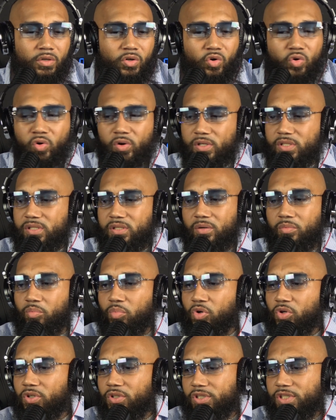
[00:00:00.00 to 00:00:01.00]
or some
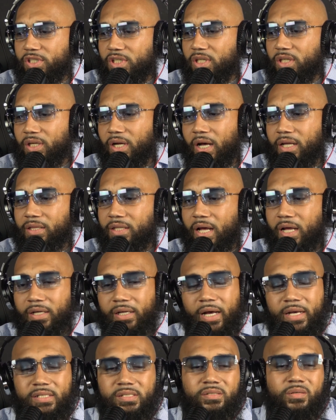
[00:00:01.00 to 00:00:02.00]
bullshit like that,
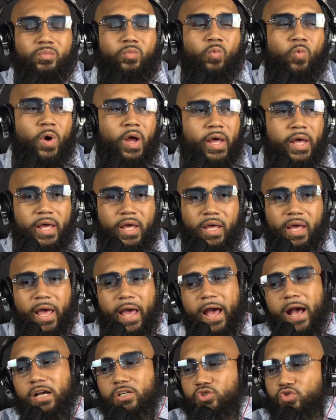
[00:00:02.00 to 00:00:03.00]
like some way
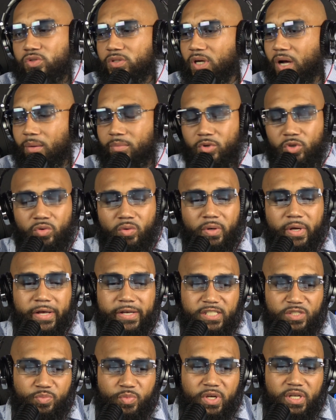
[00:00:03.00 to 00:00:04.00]
astronomical
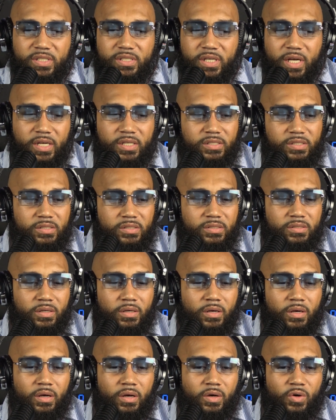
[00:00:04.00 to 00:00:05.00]
expectations,
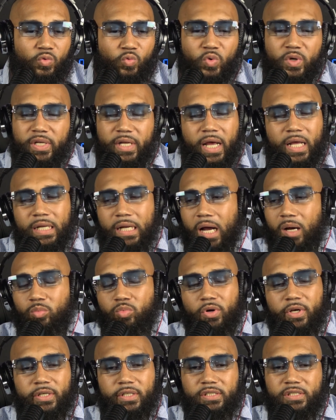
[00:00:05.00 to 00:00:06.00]
when they not
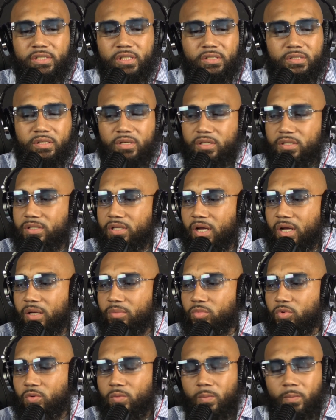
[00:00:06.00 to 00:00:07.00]
bringing shit to the
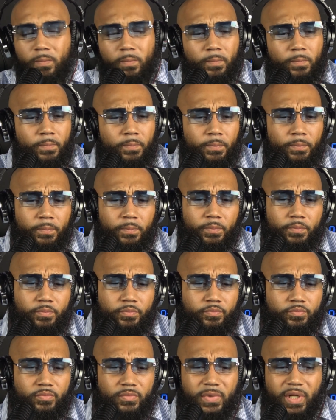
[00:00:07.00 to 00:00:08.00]
table.
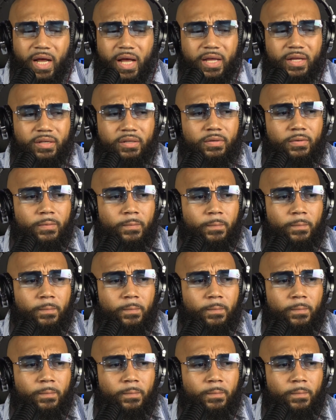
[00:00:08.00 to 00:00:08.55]
Like,